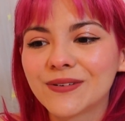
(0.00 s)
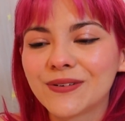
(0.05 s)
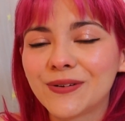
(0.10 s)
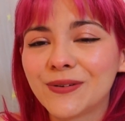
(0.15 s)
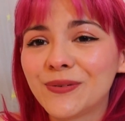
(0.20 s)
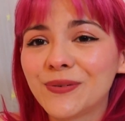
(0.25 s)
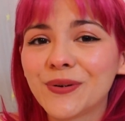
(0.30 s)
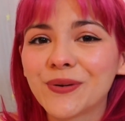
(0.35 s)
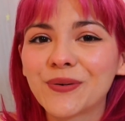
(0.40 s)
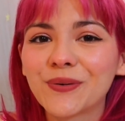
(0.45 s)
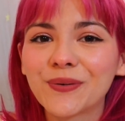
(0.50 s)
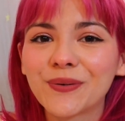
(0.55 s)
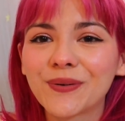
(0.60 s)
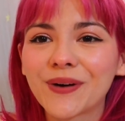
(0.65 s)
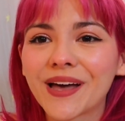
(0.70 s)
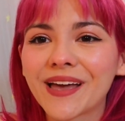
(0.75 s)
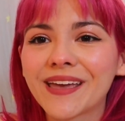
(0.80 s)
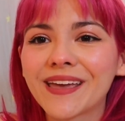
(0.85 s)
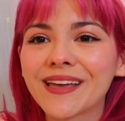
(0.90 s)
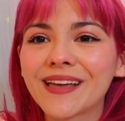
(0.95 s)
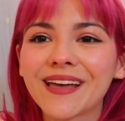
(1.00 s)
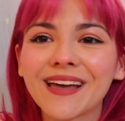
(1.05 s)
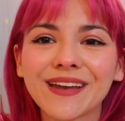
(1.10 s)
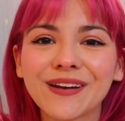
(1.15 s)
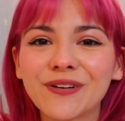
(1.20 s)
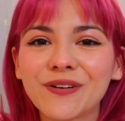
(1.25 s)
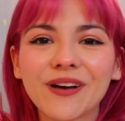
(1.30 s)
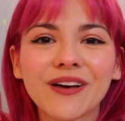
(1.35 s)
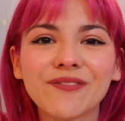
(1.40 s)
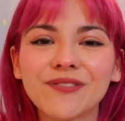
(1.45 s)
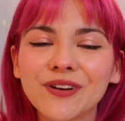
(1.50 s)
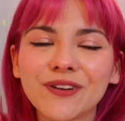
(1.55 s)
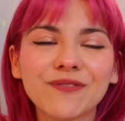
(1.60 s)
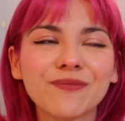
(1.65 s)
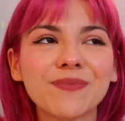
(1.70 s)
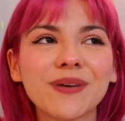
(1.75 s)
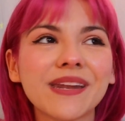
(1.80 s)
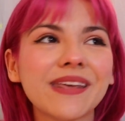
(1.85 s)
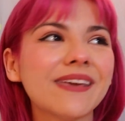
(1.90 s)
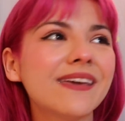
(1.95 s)
oh no, I don't have
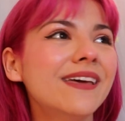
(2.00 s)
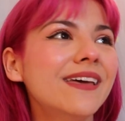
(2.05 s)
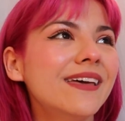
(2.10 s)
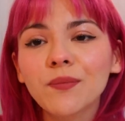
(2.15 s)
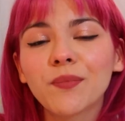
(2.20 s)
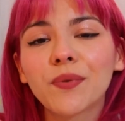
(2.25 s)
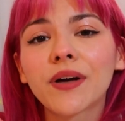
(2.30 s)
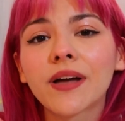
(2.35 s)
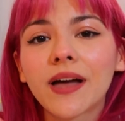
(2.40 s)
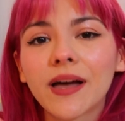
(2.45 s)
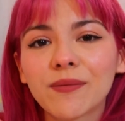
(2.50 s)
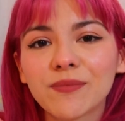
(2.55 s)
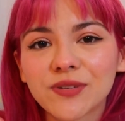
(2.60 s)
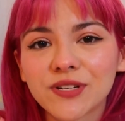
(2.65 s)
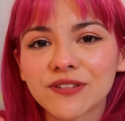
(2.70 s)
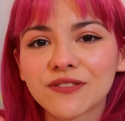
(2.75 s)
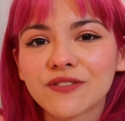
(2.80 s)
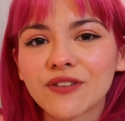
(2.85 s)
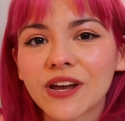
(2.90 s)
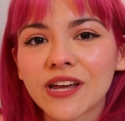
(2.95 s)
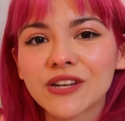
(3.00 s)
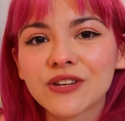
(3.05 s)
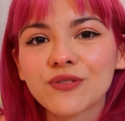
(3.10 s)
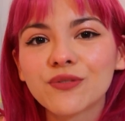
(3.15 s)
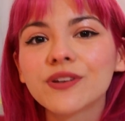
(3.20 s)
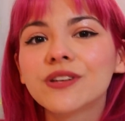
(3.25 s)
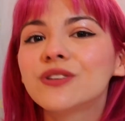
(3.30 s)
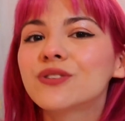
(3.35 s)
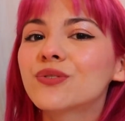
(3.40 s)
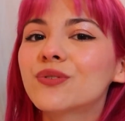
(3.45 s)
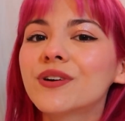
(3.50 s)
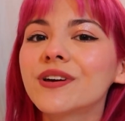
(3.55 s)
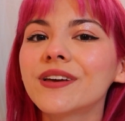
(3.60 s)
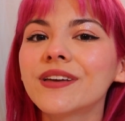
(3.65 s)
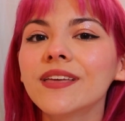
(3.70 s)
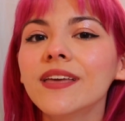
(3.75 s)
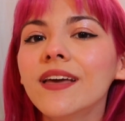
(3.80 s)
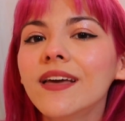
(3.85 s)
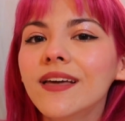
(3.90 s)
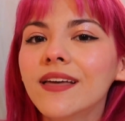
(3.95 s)
enough money. But I'm just trying to
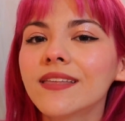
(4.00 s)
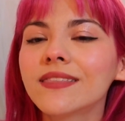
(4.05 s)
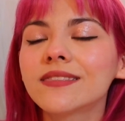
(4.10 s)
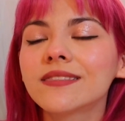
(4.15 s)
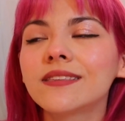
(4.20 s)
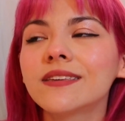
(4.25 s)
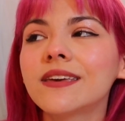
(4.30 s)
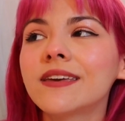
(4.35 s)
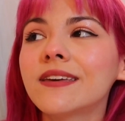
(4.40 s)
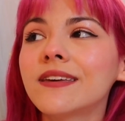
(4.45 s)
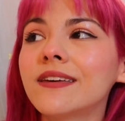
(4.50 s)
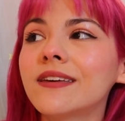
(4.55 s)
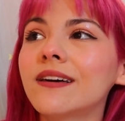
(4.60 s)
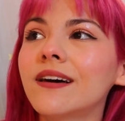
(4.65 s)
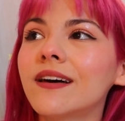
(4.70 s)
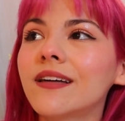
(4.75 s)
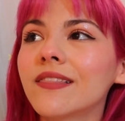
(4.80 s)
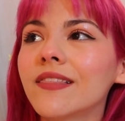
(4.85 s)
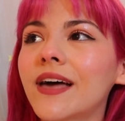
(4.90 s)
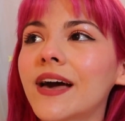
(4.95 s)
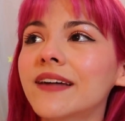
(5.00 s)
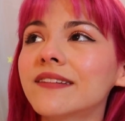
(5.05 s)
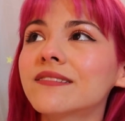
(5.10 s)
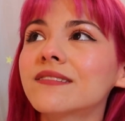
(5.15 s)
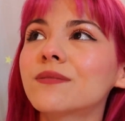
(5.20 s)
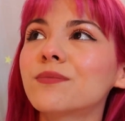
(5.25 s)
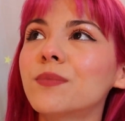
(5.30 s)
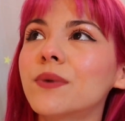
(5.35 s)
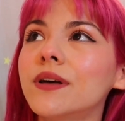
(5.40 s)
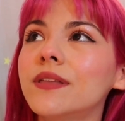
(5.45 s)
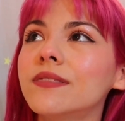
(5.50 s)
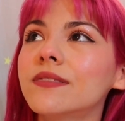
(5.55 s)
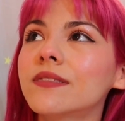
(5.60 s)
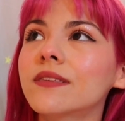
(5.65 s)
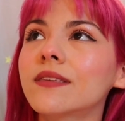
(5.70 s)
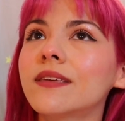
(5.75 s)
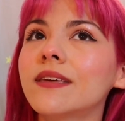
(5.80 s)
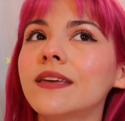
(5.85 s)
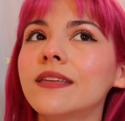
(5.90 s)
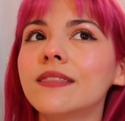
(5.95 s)
enjoy the last month
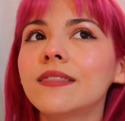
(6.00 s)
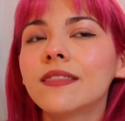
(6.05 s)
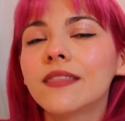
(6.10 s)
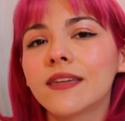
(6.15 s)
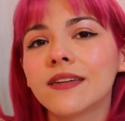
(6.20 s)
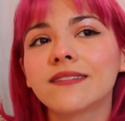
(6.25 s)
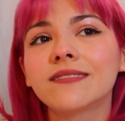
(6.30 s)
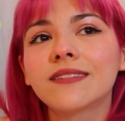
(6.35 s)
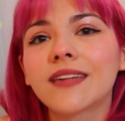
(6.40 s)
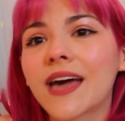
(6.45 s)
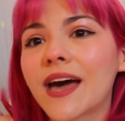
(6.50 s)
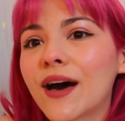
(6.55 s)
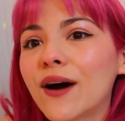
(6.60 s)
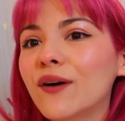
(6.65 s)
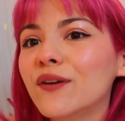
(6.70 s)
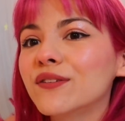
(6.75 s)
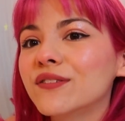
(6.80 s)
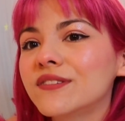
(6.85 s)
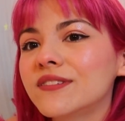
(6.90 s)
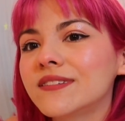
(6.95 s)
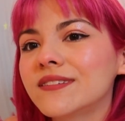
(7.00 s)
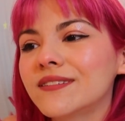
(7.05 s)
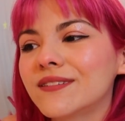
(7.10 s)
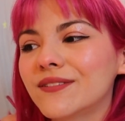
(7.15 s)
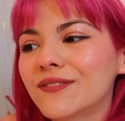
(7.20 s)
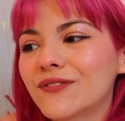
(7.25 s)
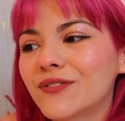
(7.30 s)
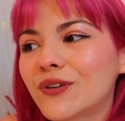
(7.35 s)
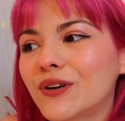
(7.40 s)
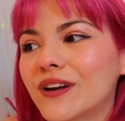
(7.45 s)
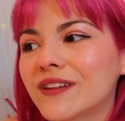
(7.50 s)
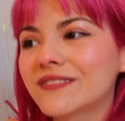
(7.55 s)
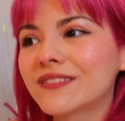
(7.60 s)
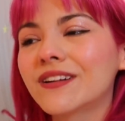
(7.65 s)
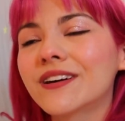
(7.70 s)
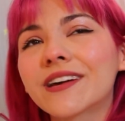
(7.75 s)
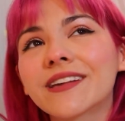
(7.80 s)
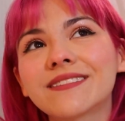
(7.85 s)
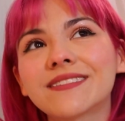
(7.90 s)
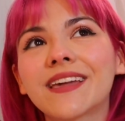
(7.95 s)
in this house for as
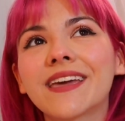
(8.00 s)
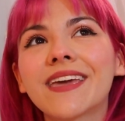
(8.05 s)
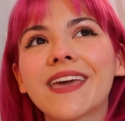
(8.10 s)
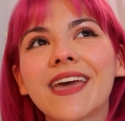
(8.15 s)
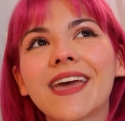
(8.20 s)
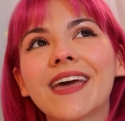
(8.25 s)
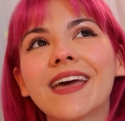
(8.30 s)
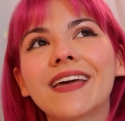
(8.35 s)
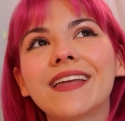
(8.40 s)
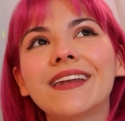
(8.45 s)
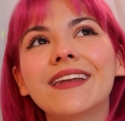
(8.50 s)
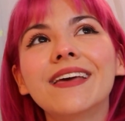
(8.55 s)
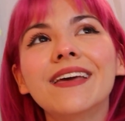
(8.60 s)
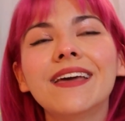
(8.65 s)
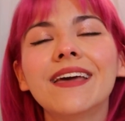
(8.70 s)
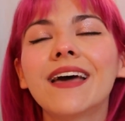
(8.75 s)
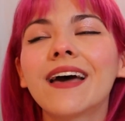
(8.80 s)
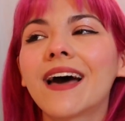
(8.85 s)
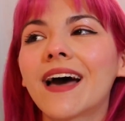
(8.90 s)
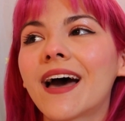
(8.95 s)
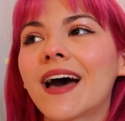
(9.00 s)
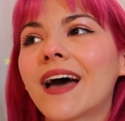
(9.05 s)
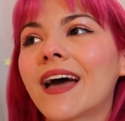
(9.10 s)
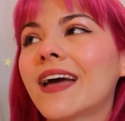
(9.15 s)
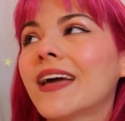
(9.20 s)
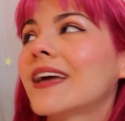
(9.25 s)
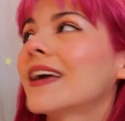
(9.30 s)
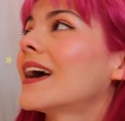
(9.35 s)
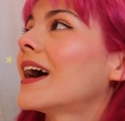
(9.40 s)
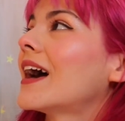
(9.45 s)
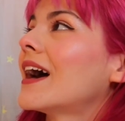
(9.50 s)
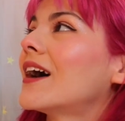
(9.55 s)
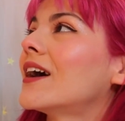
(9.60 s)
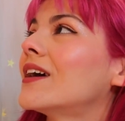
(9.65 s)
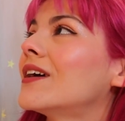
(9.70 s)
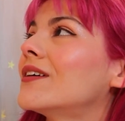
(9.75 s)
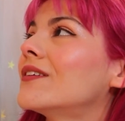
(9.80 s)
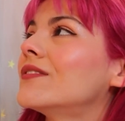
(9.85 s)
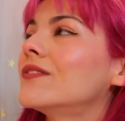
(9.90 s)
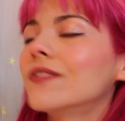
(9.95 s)
long as I can. I
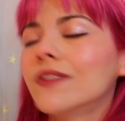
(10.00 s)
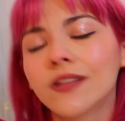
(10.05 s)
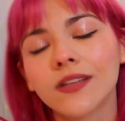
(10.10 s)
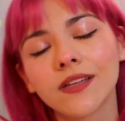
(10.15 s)
have